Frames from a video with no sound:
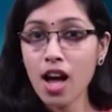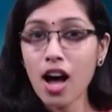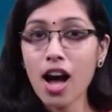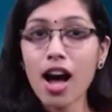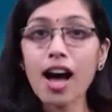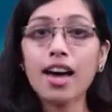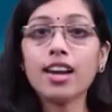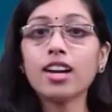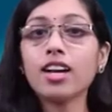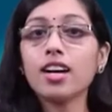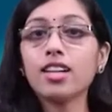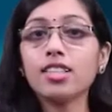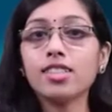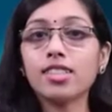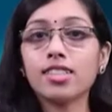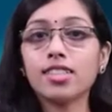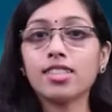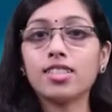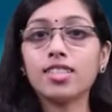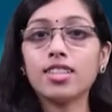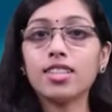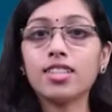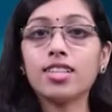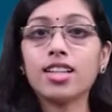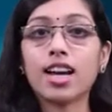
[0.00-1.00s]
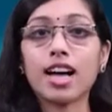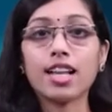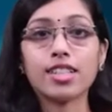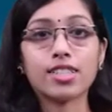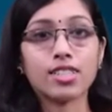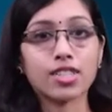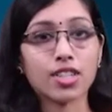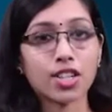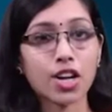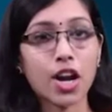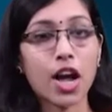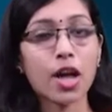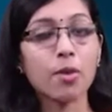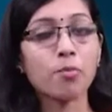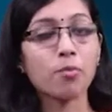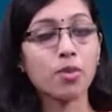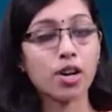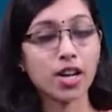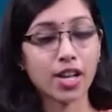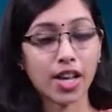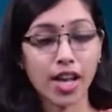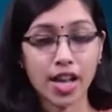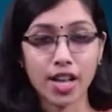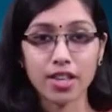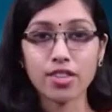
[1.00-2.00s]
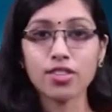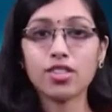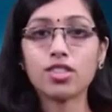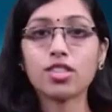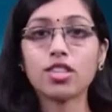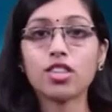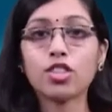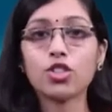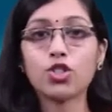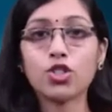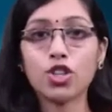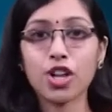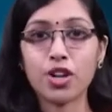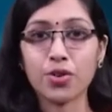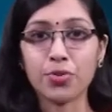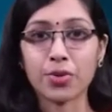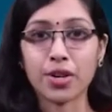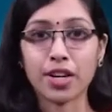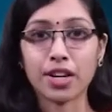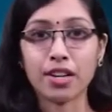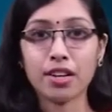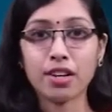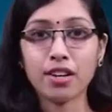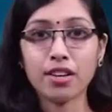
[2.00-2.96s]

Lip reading: are considered as crime against children.